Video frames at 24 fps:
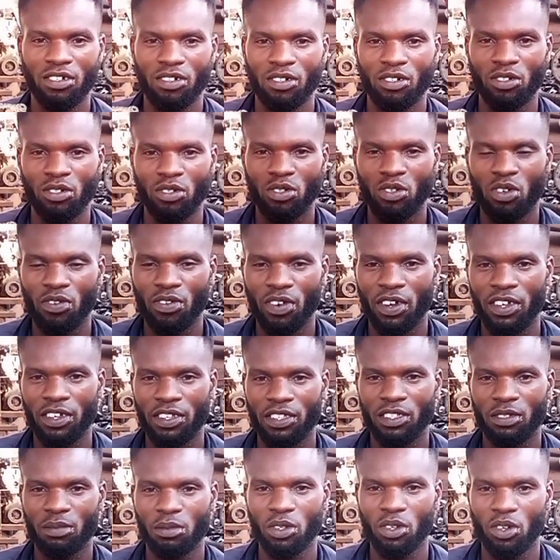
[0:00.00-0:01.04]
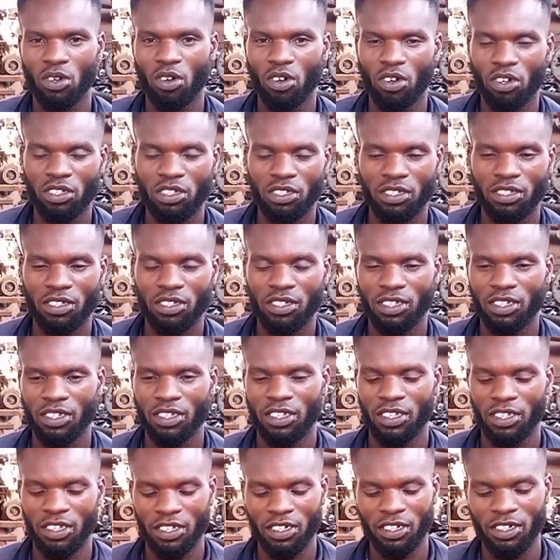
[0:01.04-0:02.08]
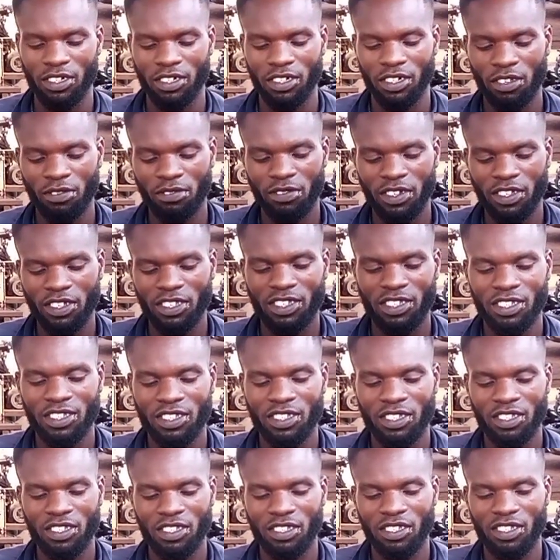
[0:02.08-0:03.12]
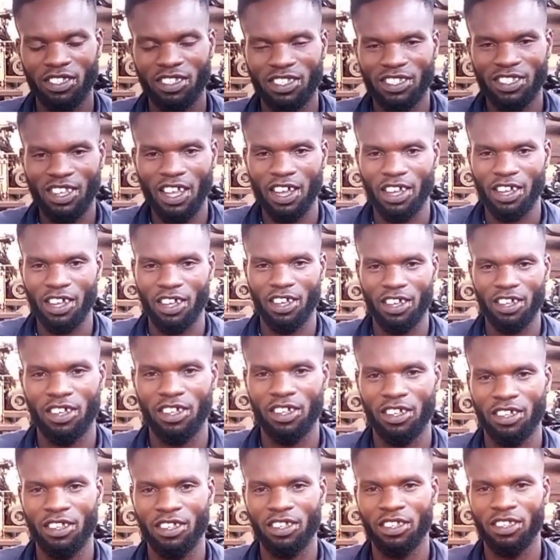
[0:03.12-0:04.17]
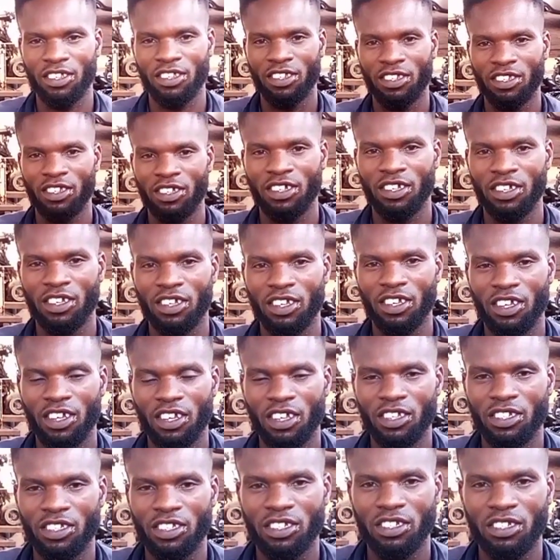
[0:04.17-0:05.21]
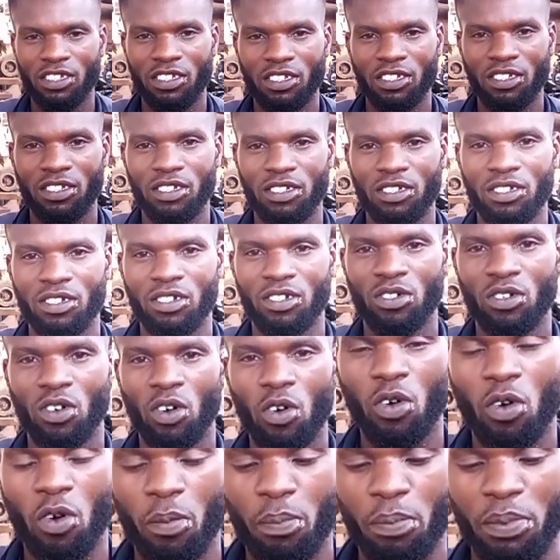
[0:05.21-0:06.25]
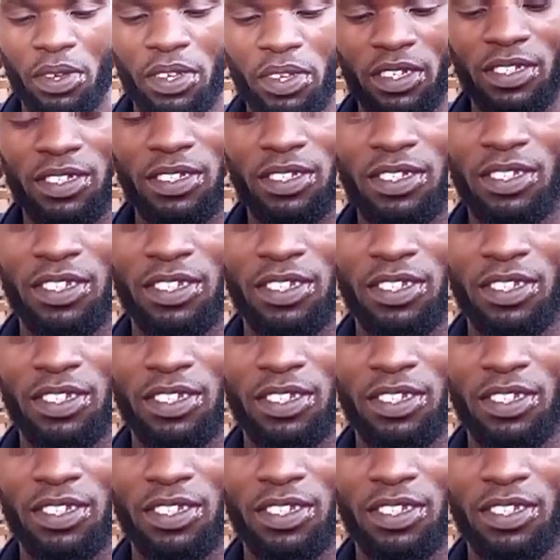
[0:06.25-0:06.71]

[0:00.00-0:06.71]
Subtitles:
will do overheating because if this stuck and not open,